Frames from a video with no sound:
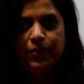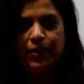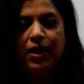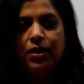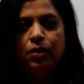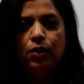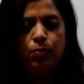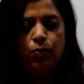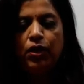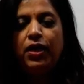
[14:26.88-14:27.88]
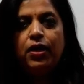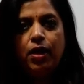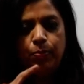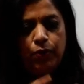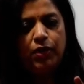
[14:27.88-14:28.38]
right?
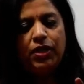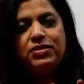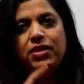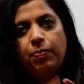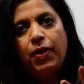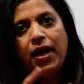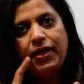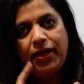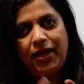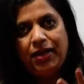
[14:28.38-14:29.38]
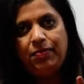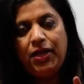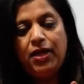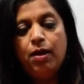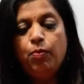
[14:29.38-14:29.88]
Monera, Protista, Plantae, Animalia.